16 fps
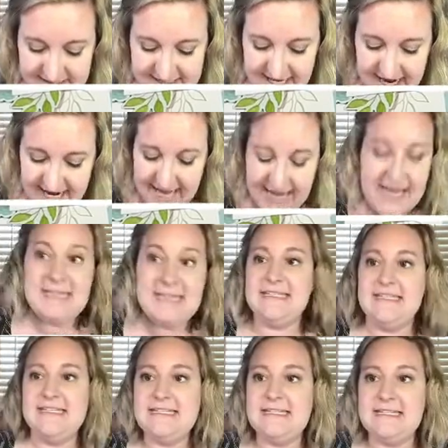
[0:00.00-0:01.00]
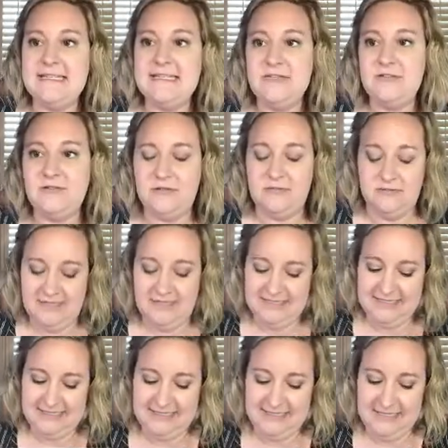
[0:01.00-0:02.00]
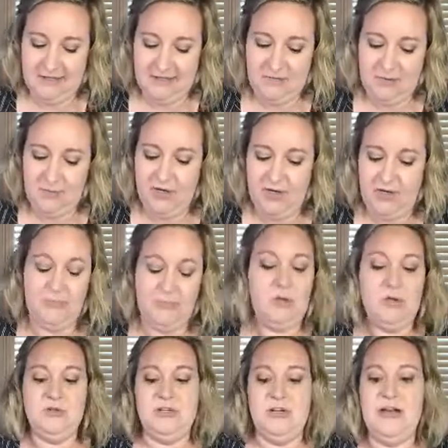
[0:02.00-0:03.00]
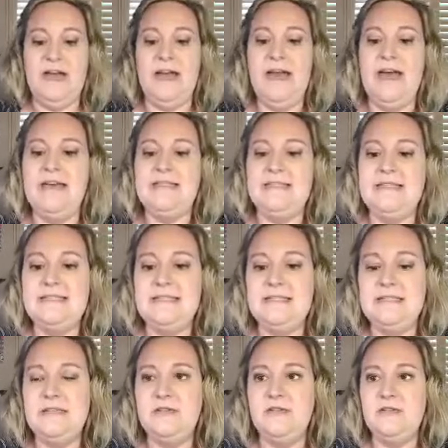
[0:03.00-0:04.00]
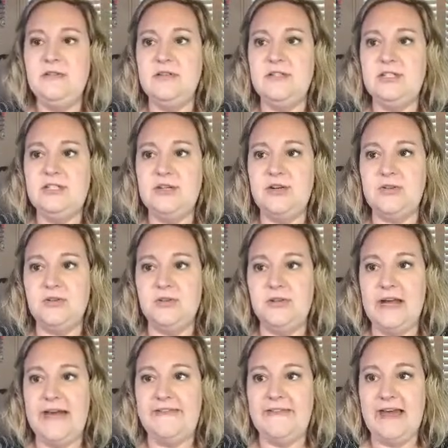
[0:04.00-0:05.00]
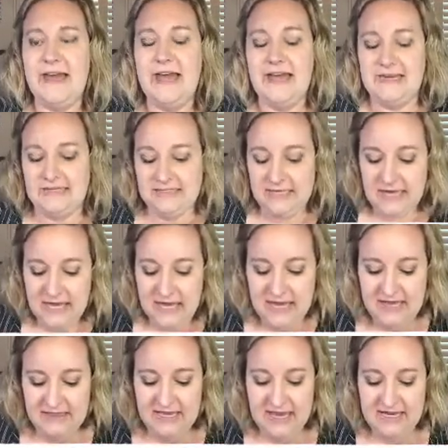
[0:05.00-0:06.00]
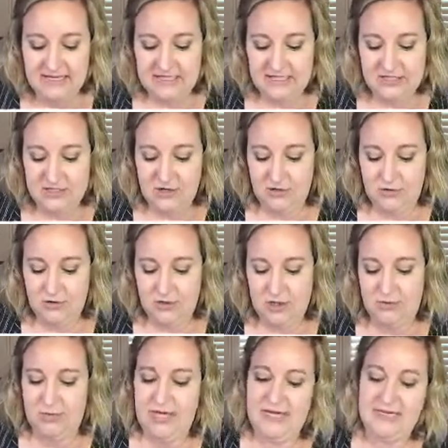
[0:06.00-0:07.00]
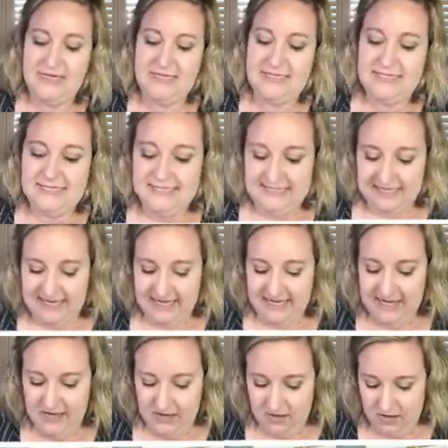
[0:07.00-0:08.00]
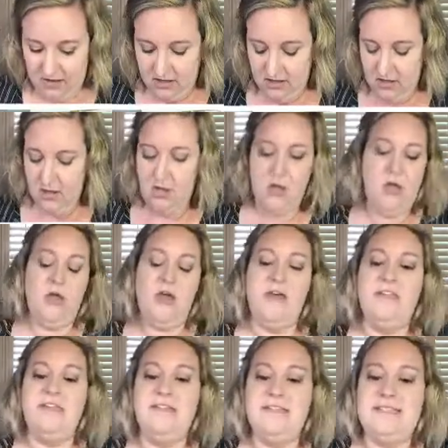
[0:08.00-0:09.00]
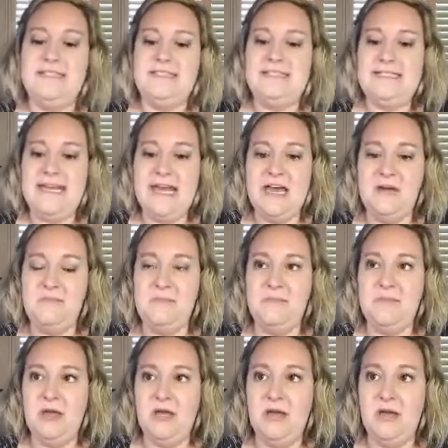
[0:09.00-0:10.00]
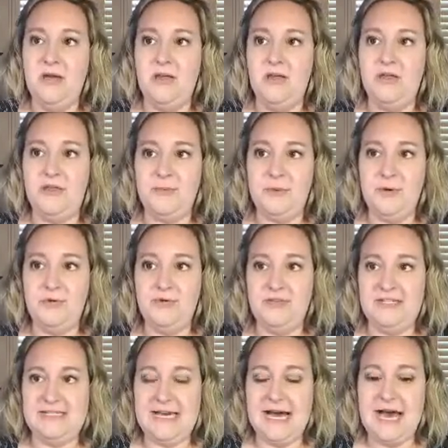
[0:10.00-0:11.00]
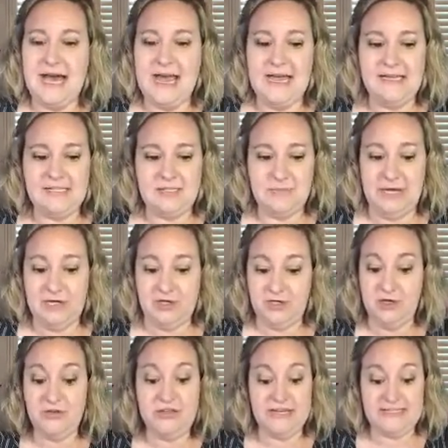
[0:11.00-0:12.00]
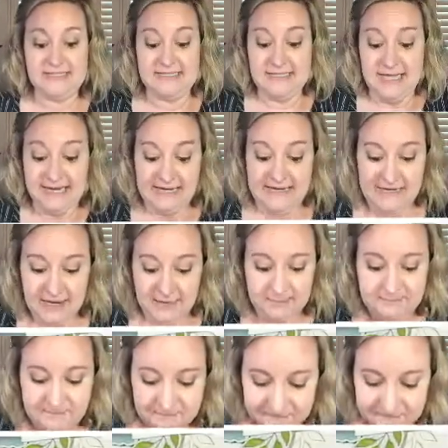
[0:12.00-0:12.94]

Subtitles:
die has this little, let's see, let me bring it up closer. It has this little circle at the end. That is so you can see the stem through the die to make sure that it's lined up.